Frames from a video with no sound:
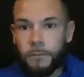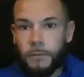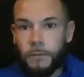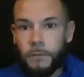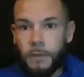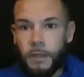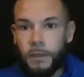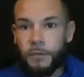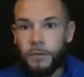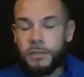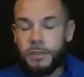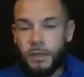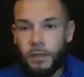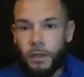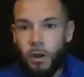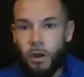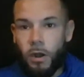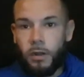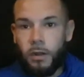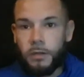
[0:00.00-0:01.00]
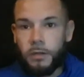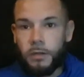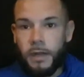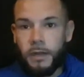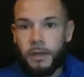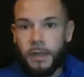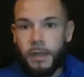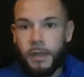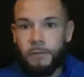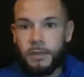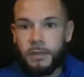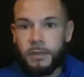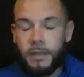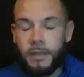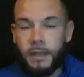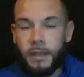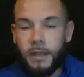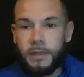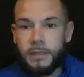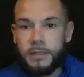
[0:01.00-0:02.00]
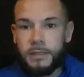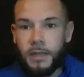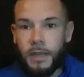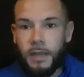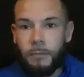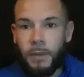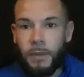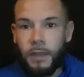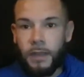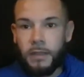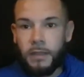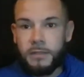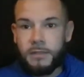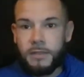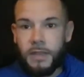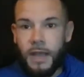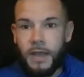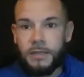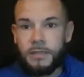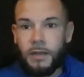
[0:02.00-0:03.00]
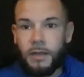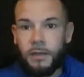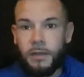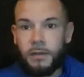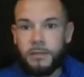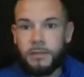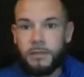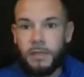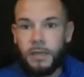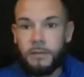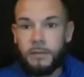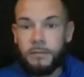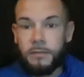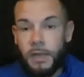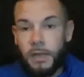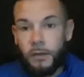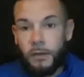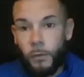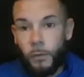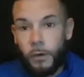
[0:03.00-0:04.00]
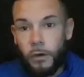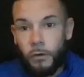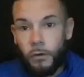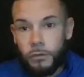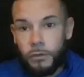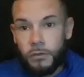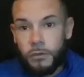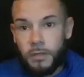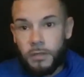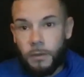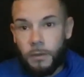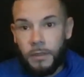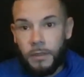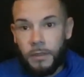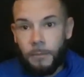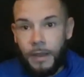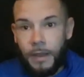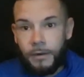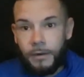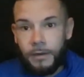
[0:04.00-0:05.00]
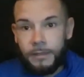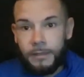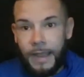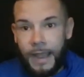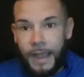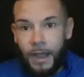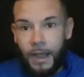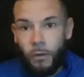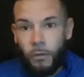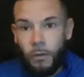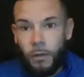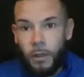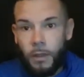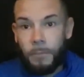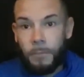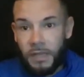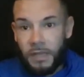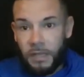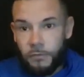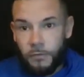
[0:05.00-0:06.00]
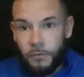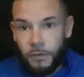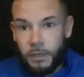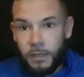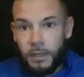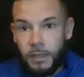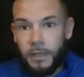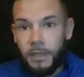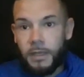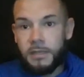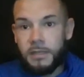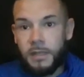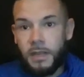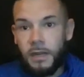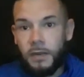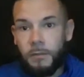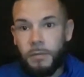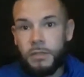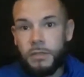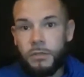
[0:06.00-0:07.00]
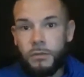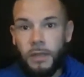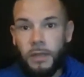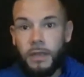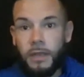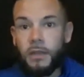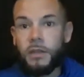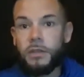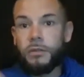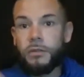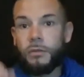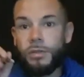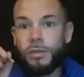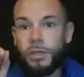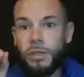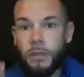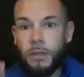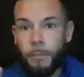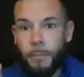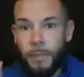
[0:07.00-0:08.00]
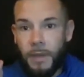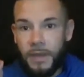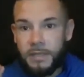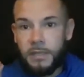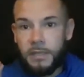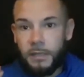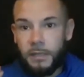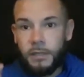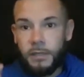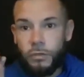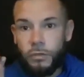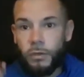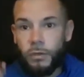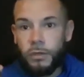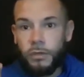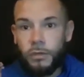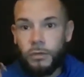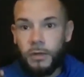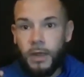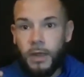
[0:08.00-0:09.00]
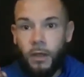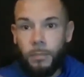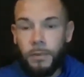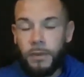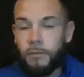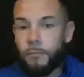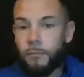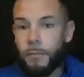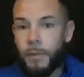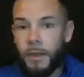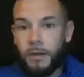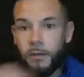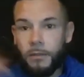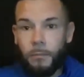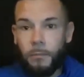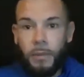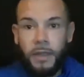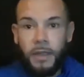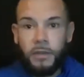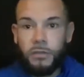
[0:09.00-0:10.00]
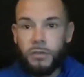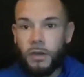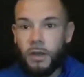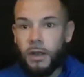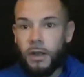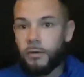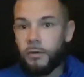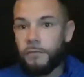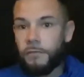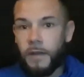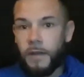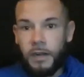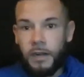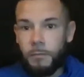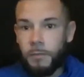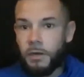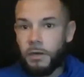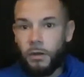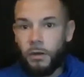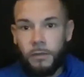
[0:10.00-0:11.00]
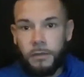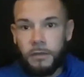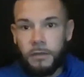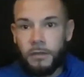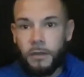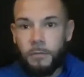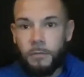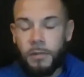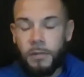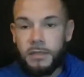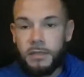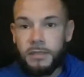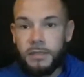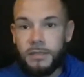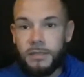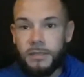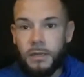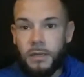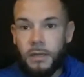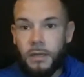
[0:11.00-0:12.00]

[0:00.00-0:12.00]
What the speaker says: And they're stealing all our data, giving it to the NSA, and making us docile little slaves. If we don't do something about it now, peacefully, it's going to be too late. So the best thing that you can do to help, even better than Patreon or finding me on all these other places,